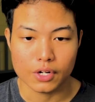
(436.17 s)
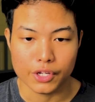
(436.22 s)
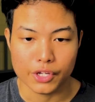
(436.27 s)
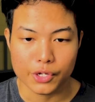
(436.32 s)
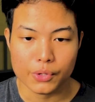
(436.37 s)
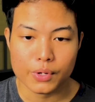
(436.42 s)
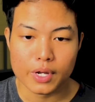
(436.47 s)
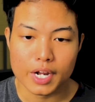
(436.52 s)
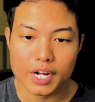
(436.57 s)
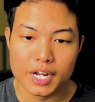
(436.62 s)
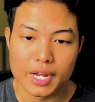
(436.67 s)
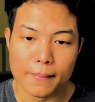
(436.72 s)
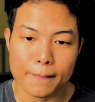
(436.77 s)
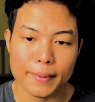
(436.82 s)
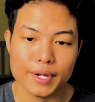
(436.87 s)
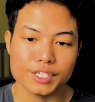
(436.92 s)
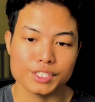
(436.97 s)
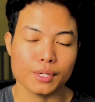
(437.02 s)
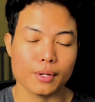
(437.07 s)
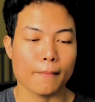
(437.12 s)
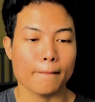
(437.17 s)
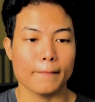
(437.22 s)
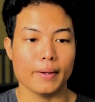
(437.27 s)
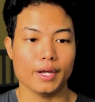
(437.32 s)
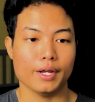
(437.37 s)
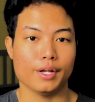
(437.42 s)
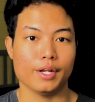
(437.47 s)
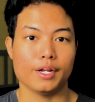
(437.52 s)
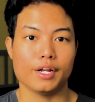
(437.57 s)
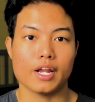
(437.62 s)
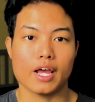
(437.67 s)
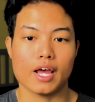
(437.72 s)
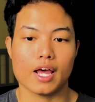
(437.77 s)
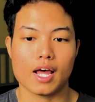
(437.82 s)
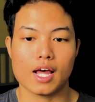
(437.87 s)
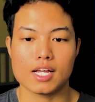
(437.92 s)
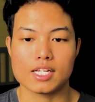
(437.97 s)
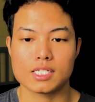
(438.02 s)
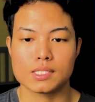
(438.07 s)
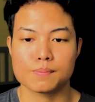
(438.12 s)
You can imagine building
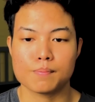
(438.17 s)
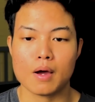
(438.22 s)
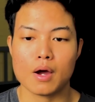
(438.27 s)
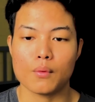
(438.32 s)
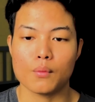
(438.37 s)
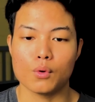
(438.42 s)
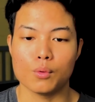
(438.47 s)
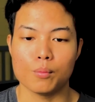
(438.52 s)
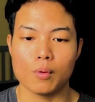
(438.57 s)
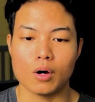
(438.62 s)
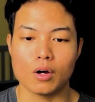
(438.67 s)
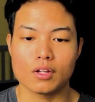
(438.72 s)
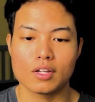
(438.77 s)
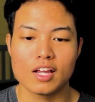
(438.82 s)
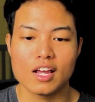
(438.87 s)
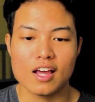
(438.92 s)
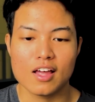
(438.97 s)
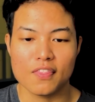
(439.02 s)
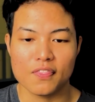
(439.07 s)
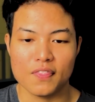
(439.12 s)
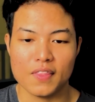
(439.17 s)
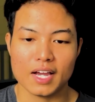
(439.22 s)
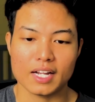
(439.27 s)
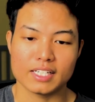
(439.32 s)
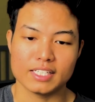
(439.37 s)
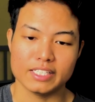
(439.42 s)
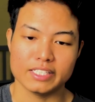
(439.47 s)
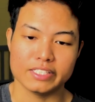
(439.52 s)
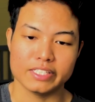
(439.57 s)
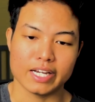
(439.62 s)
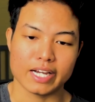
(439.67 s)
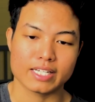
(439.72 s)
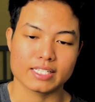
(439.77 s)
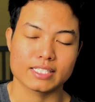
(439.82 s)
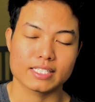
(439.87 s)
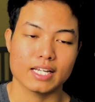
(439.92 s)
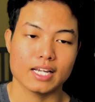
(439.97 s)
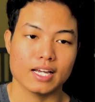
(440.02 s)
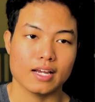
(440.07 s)
a smart robot that detects